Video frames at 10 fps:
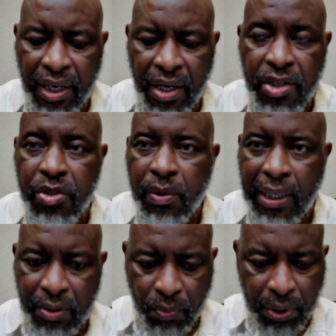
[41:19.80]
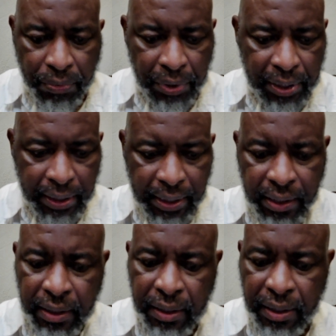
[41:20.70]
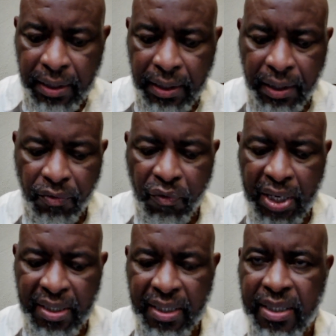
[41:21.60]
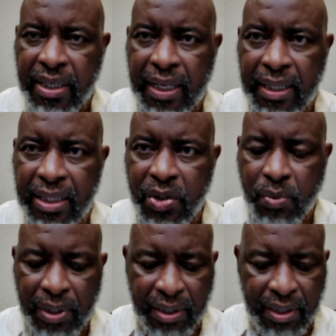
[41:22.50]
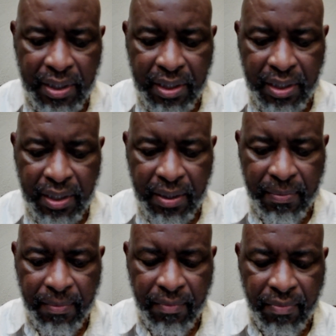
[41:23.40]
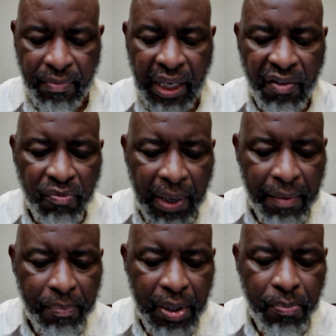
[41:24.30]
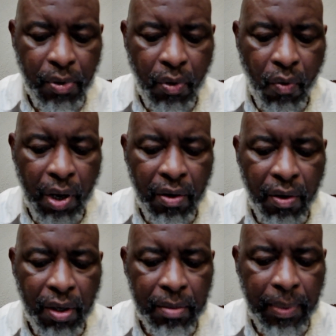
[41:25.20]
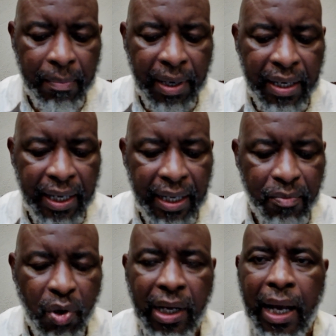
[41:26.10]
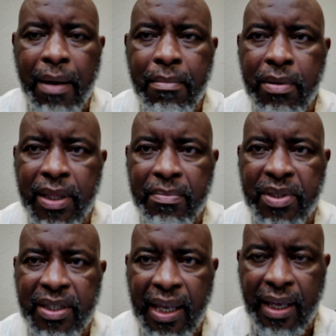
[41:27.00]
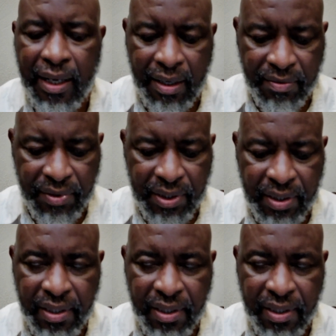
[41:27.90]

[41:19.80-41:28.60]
So that when we read verses like these ones, if my people who are called by my name will humble themselves,